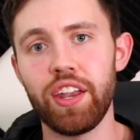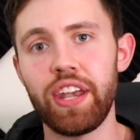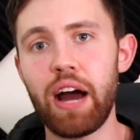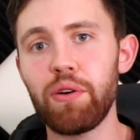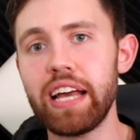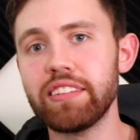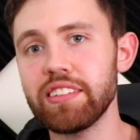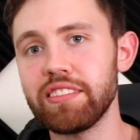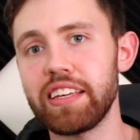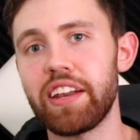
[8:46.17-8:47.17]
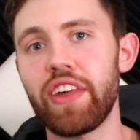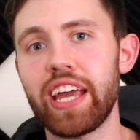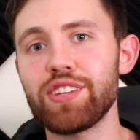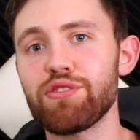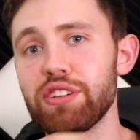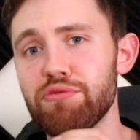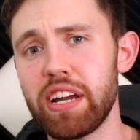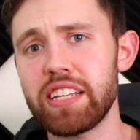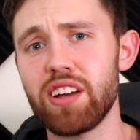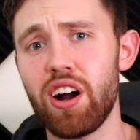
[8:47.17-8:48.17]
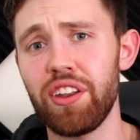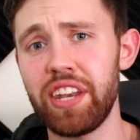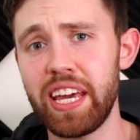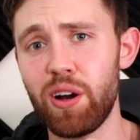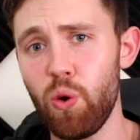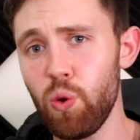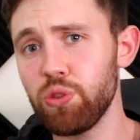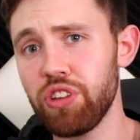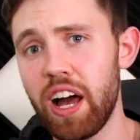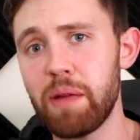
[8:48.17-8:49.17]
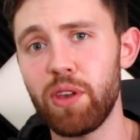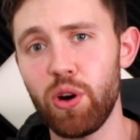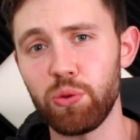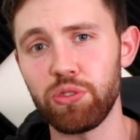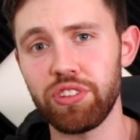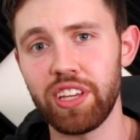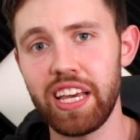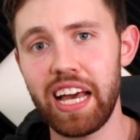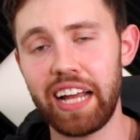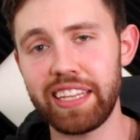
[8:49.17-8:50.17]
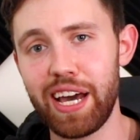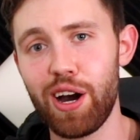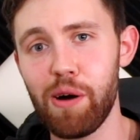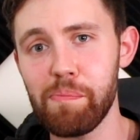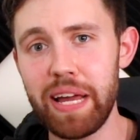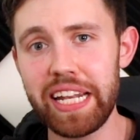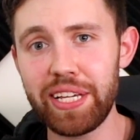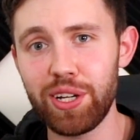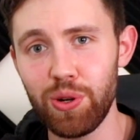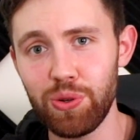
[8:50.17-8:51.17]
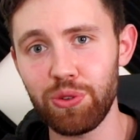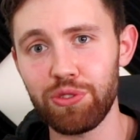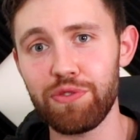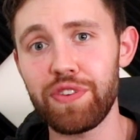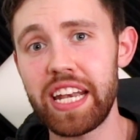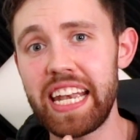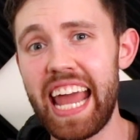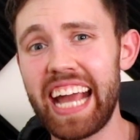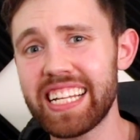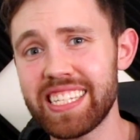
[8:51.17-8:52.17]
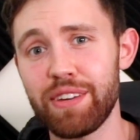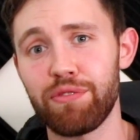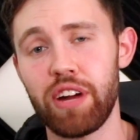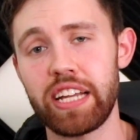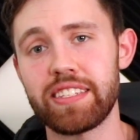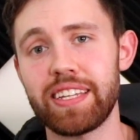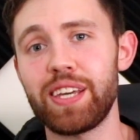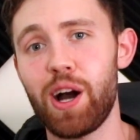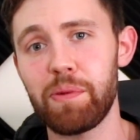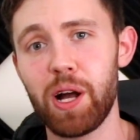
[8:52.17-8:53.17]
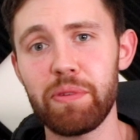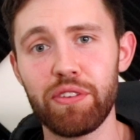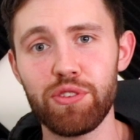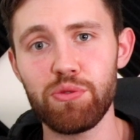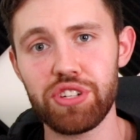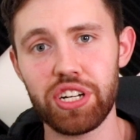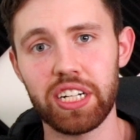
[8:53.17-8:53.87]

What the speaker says: Now let's consider that interest rates are near all-time lows, and there are many calls for negative rates in the upcoming future.